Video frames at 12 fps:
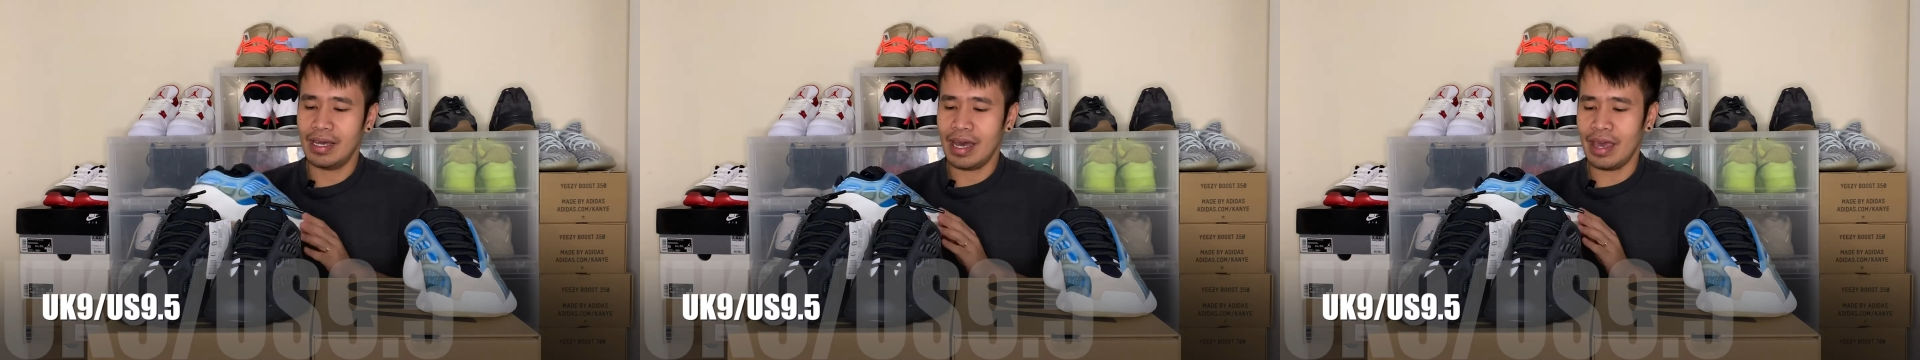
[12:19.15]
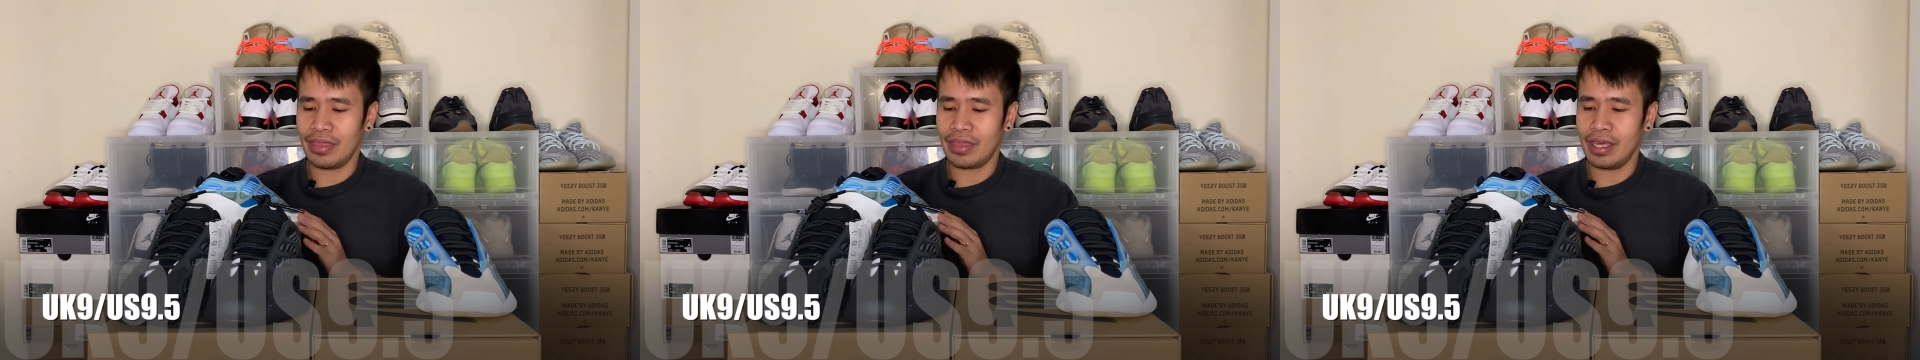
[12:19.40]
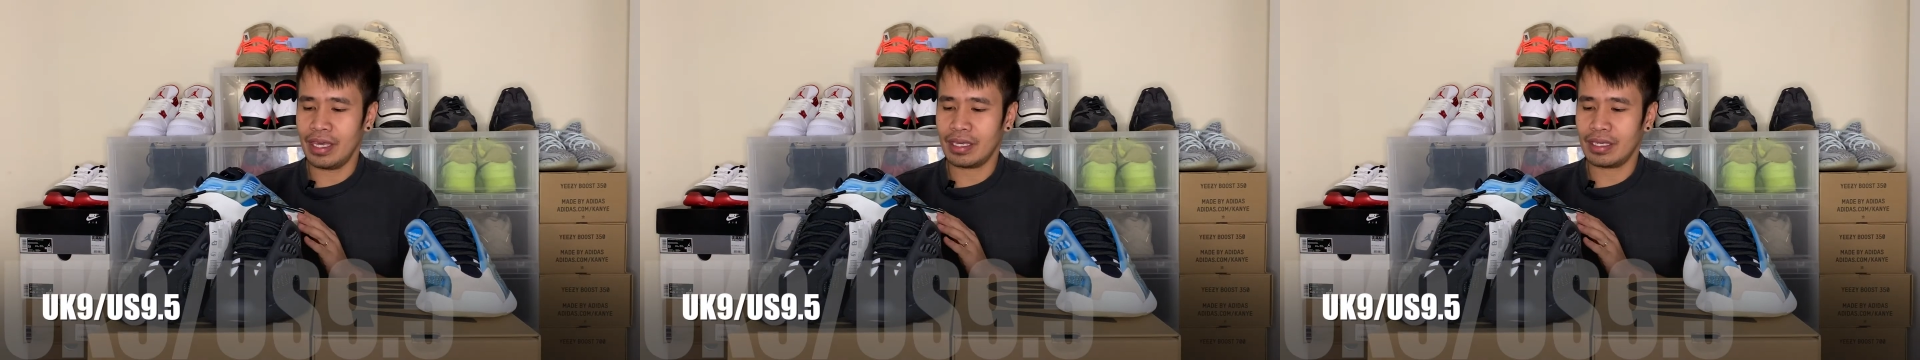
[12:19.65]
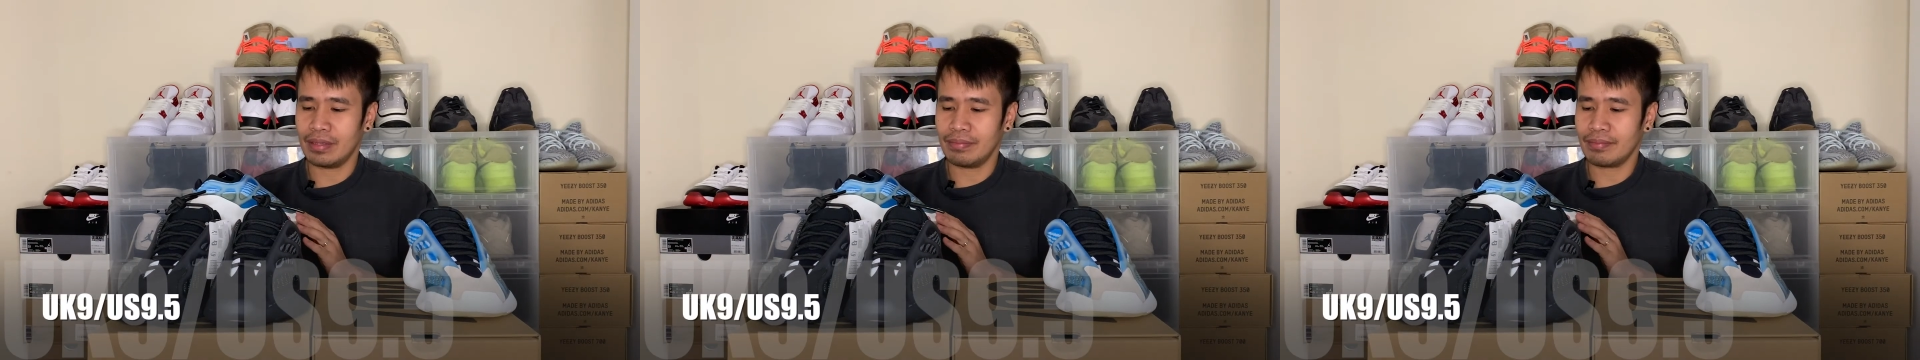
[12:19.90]
I
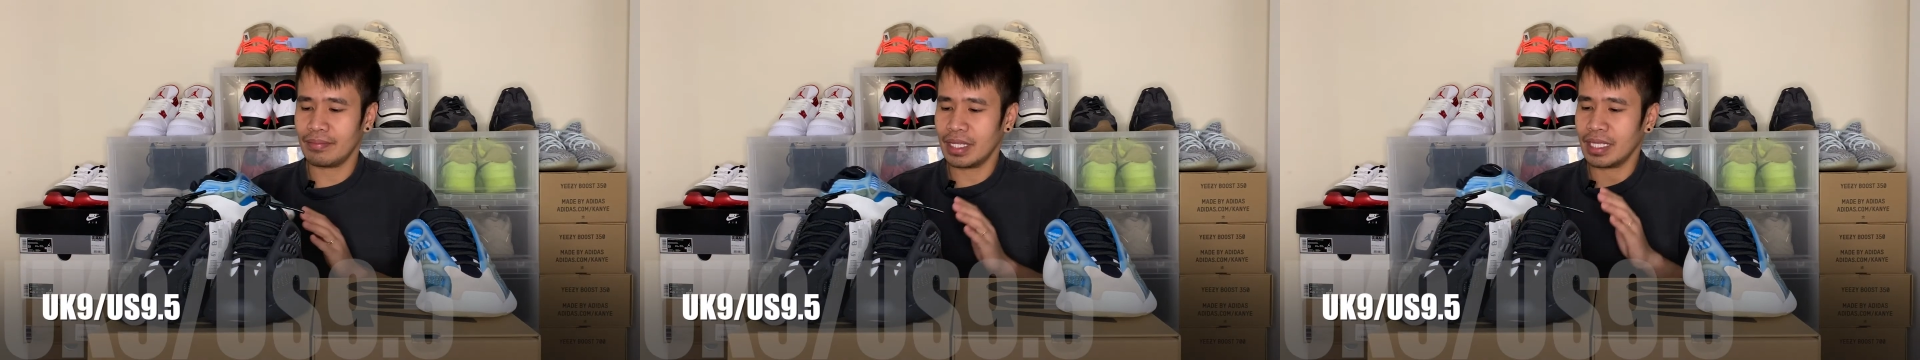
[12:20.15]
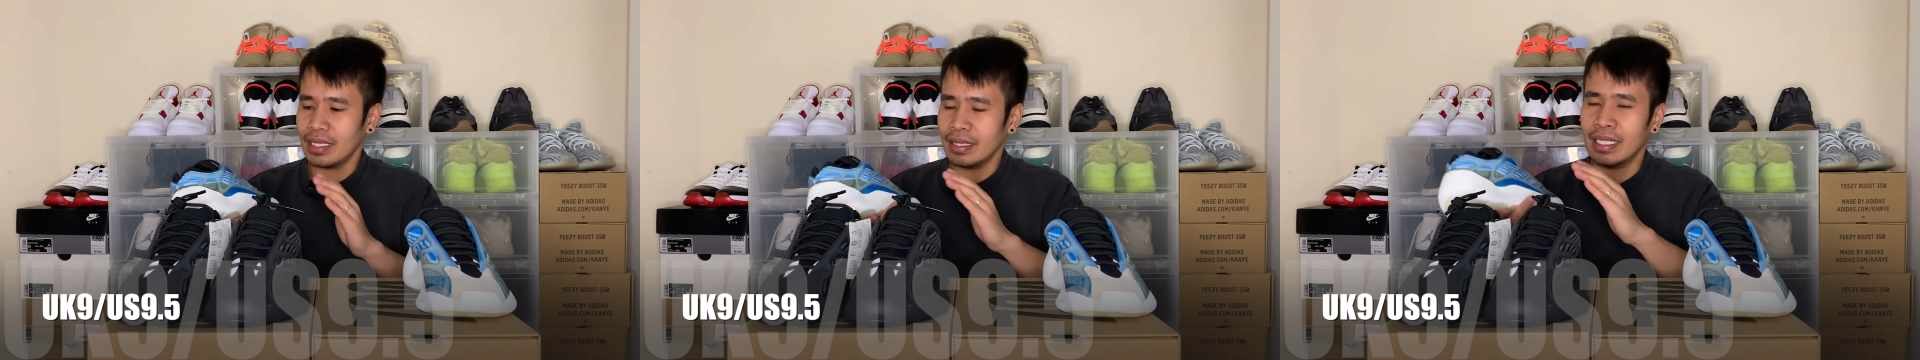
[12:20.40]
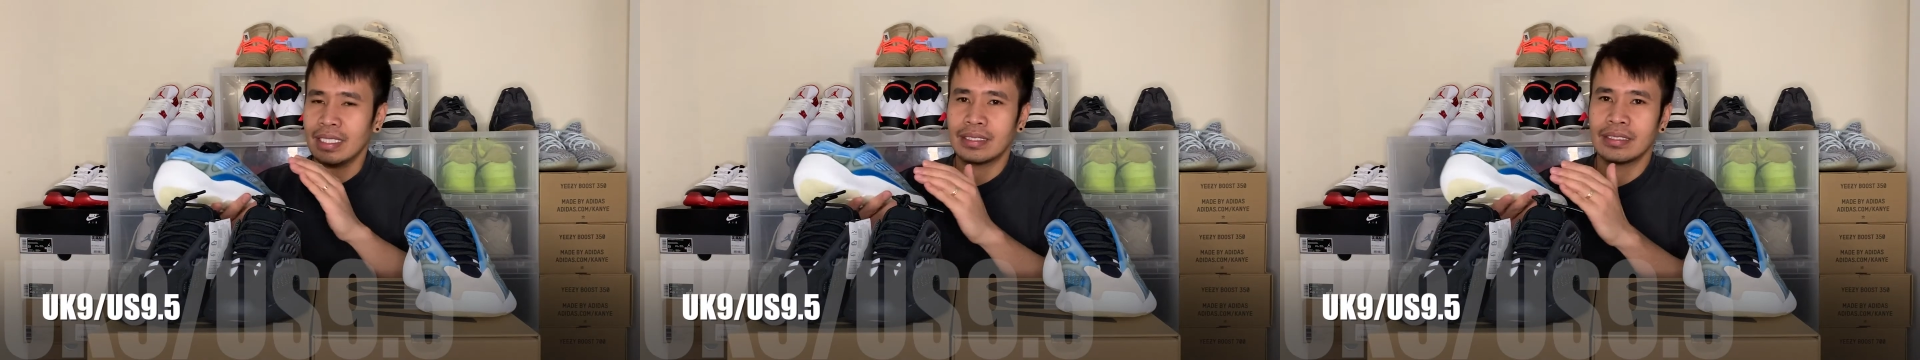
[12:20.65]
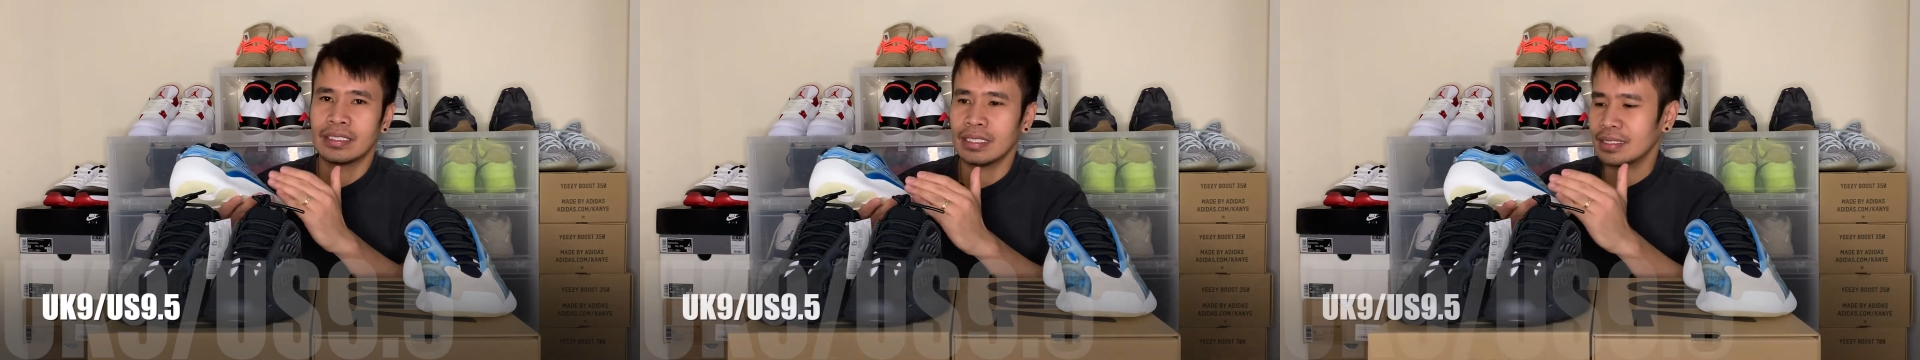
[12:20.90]
think this
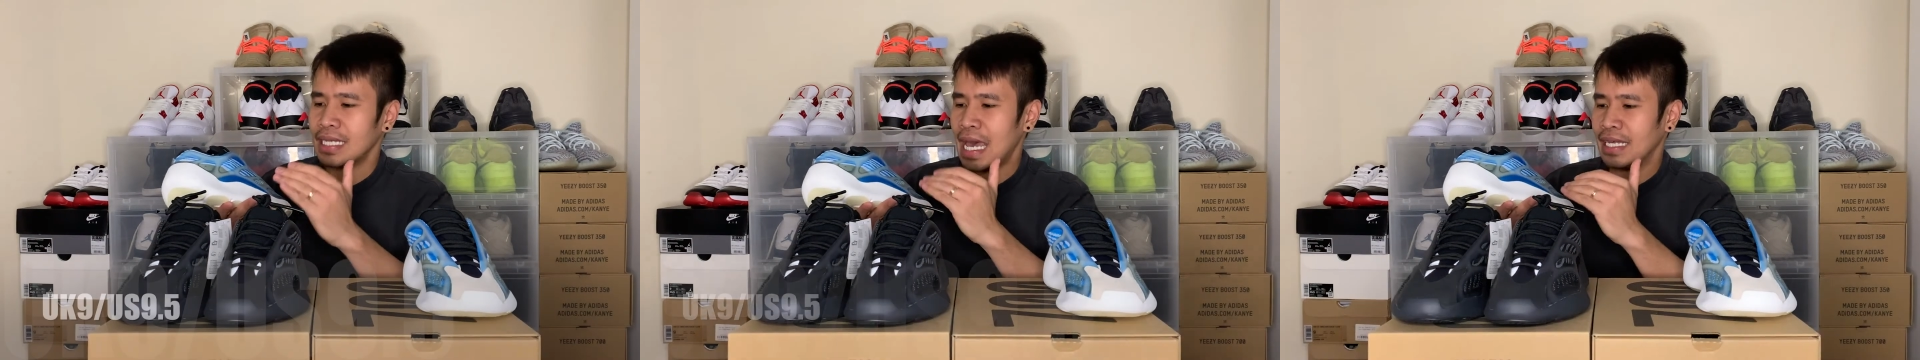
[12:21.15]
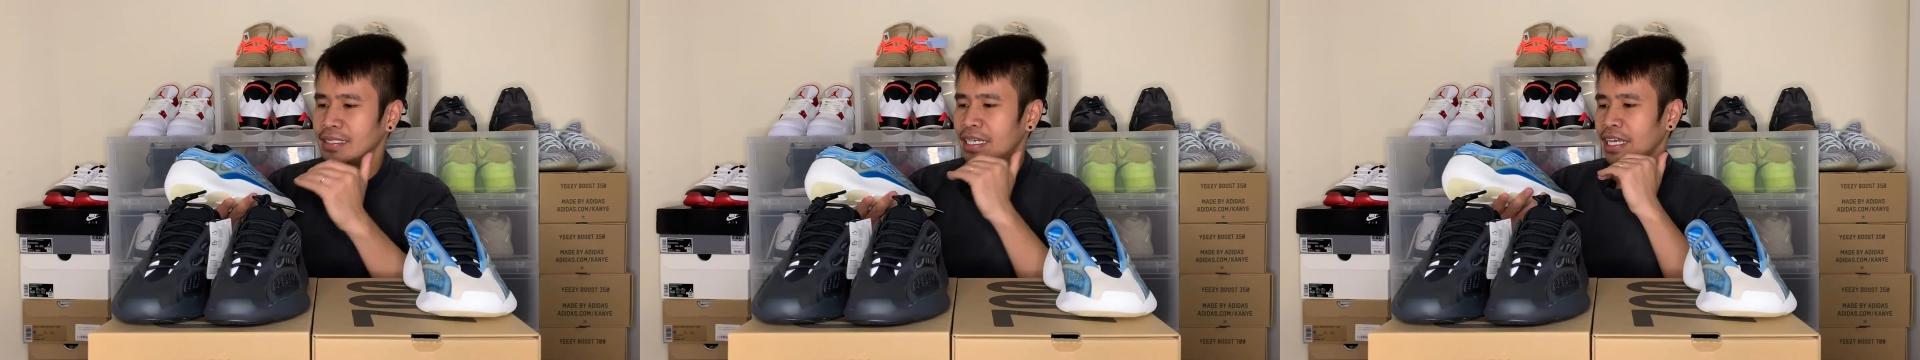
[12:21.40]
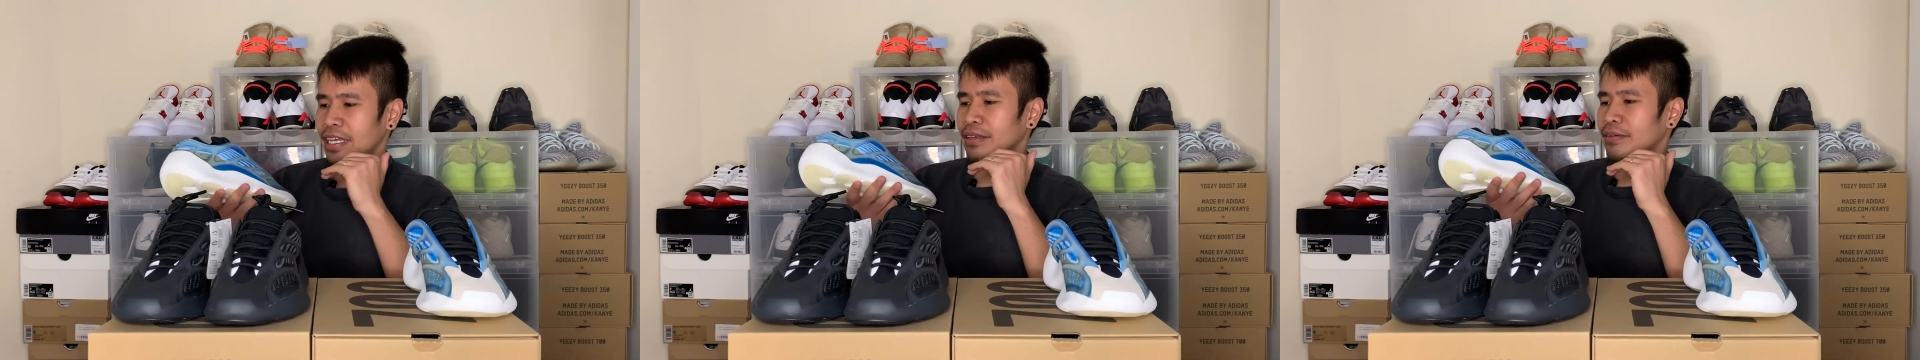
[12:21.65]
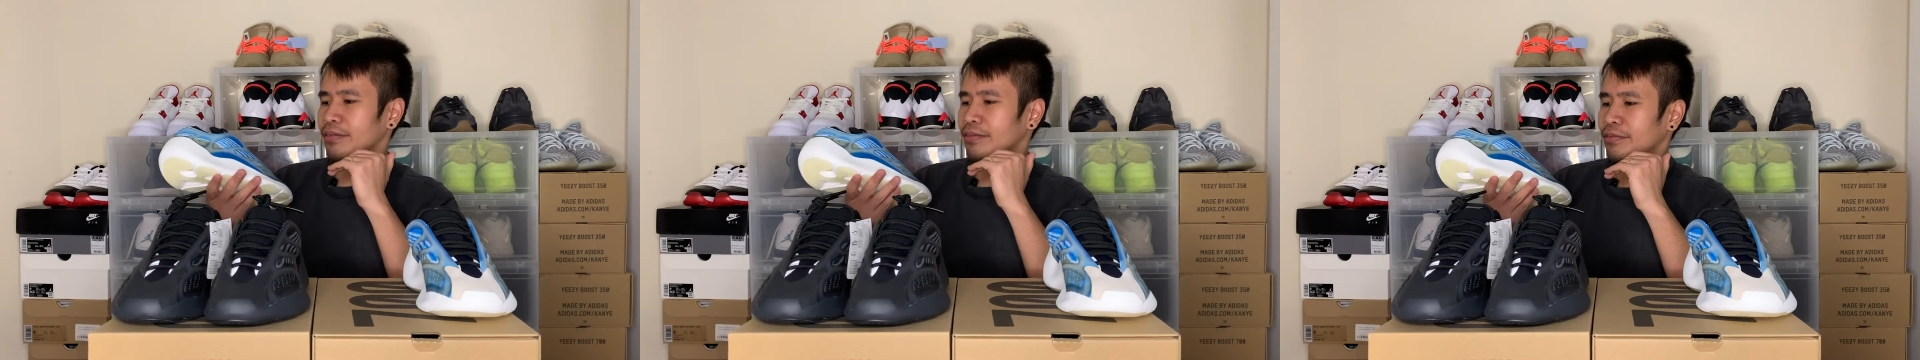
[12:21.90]
just has a